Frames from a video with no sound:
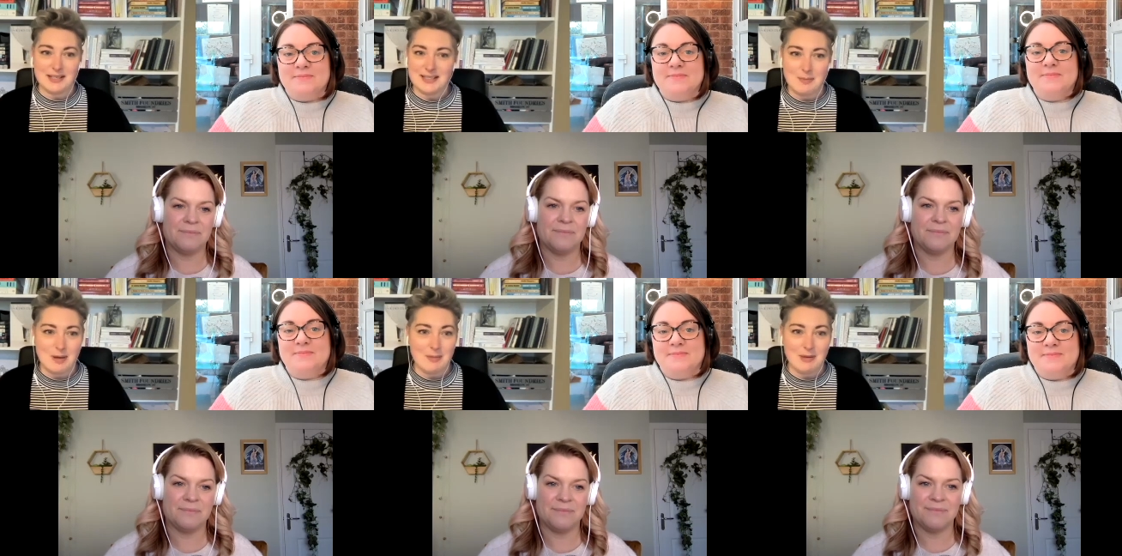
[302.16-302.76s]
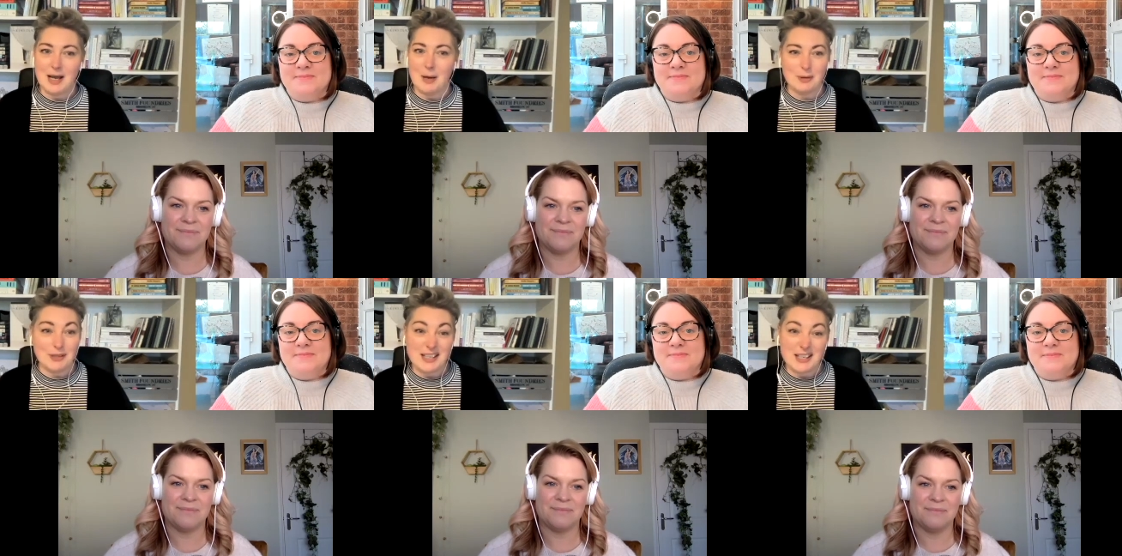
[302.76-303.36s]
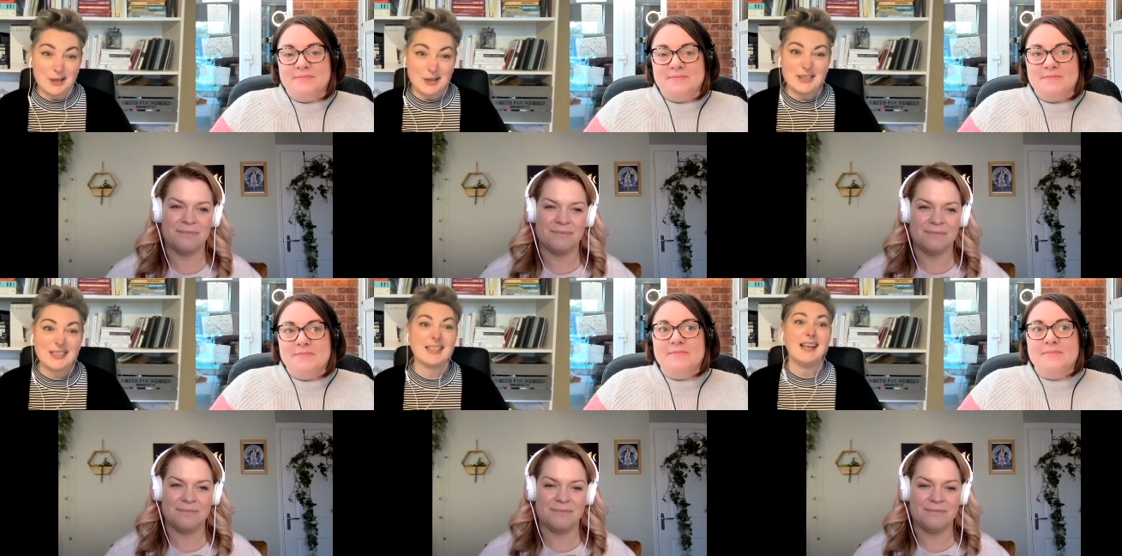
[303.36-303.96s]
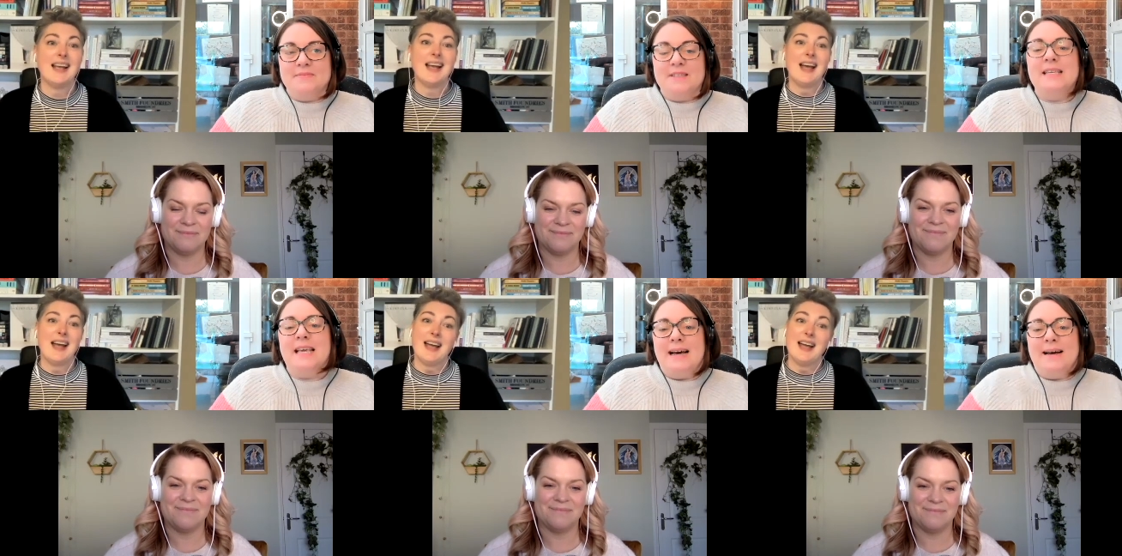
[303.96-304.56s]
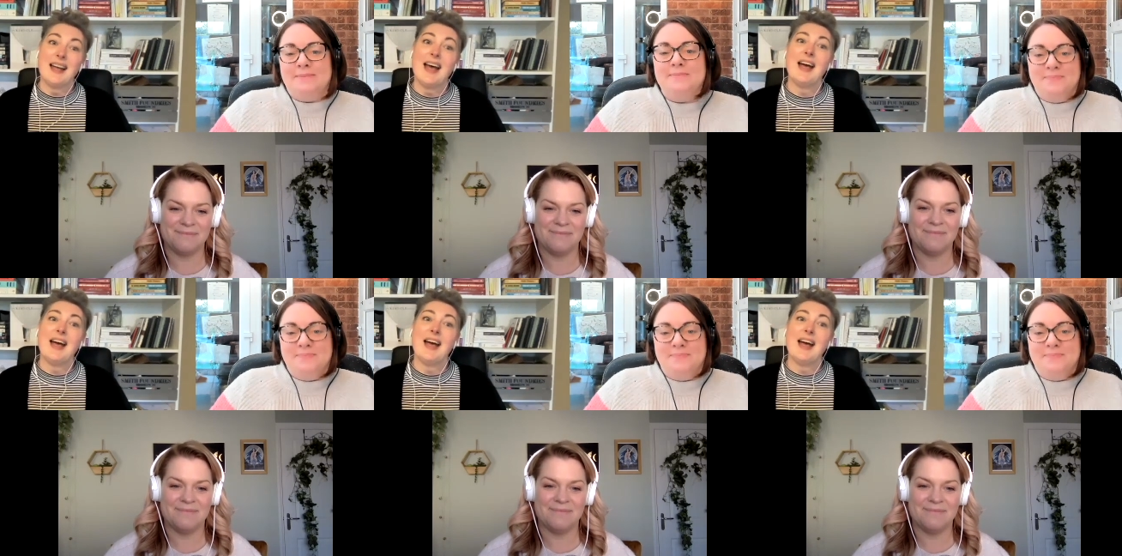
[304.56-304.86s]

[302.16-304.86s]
Speaker 1: to say maybe couple years. Yeah.